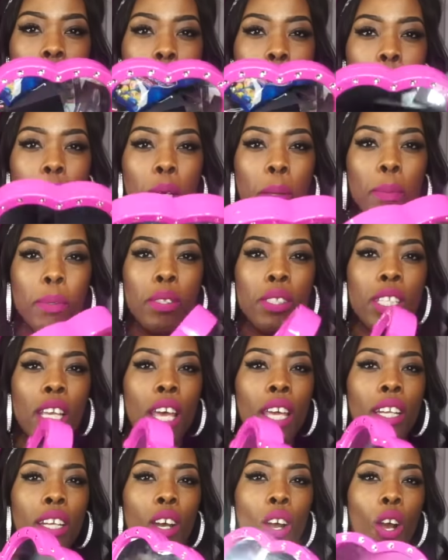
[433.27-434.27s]
um,
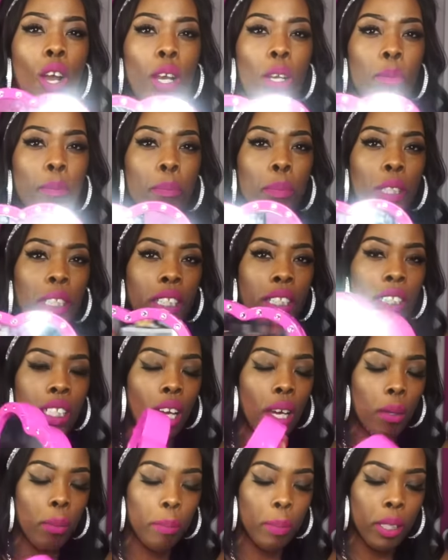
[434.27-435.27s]
double-sided heart blinged
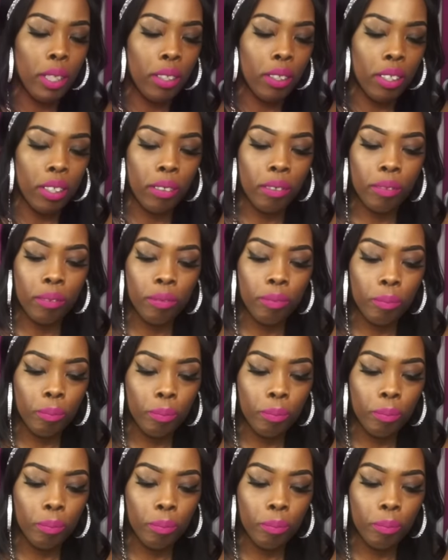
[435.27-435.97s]
out mirror.